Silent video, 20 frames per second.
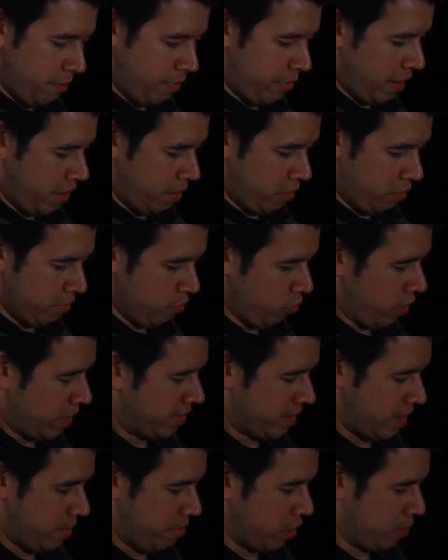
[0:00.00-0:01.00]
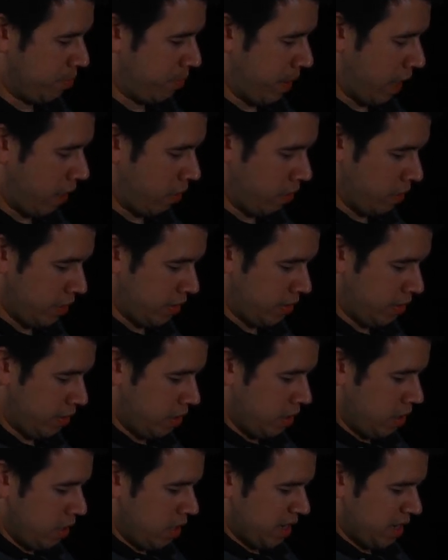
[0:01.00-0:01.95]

They don't waste that much batteries.